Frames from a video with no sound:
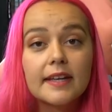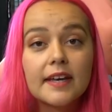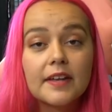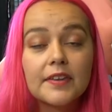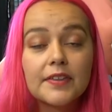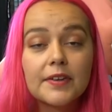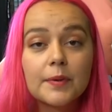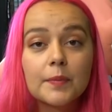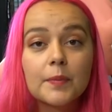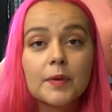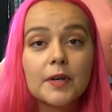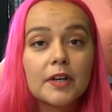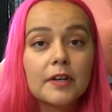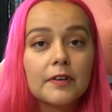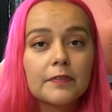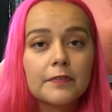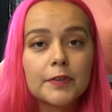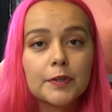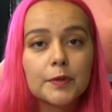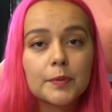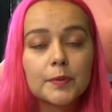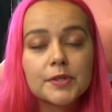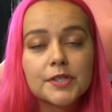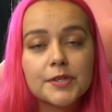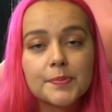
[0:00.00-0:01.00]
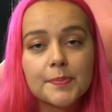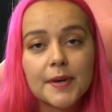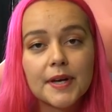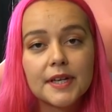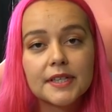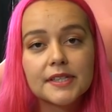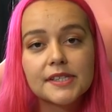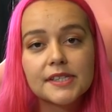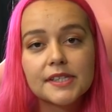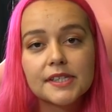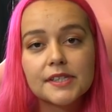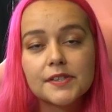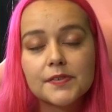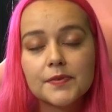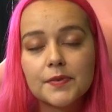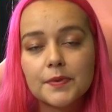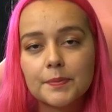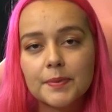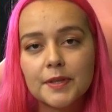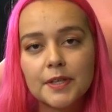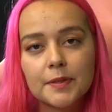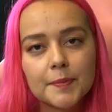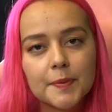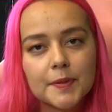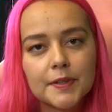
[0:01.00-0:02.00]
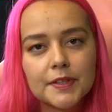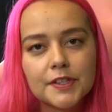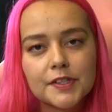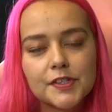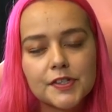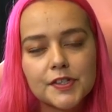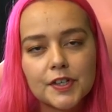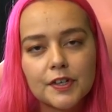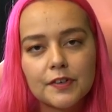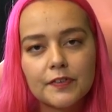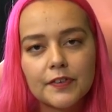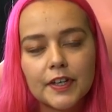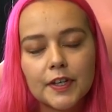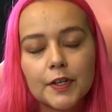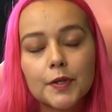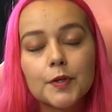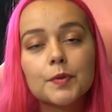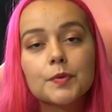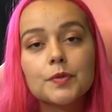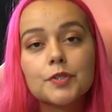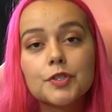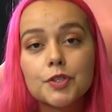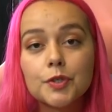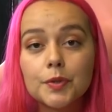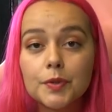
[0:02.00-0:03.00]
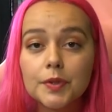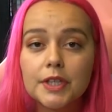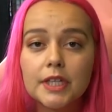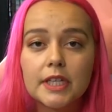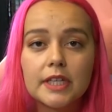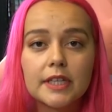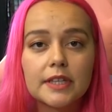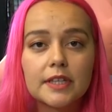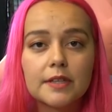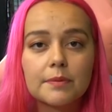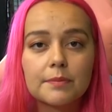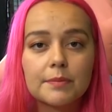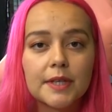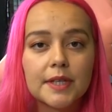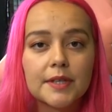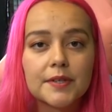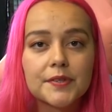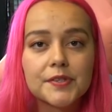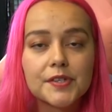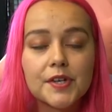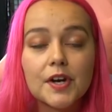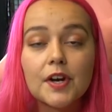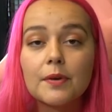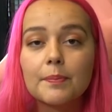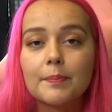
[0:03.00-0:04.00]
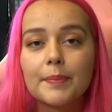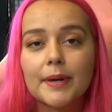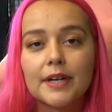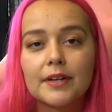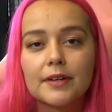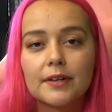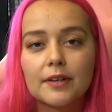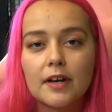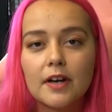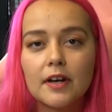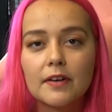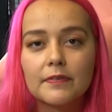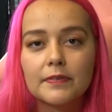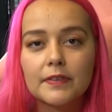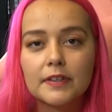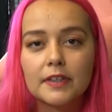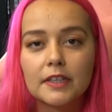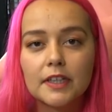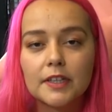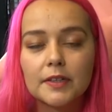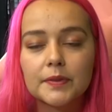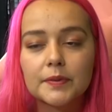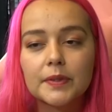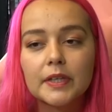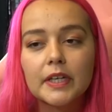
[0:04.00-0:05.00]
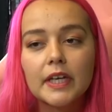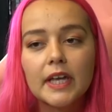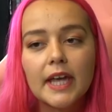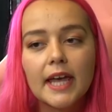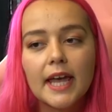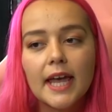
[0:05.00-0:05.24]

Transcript: Now, there were a few responses from people in the survey who do think that males are better off alone.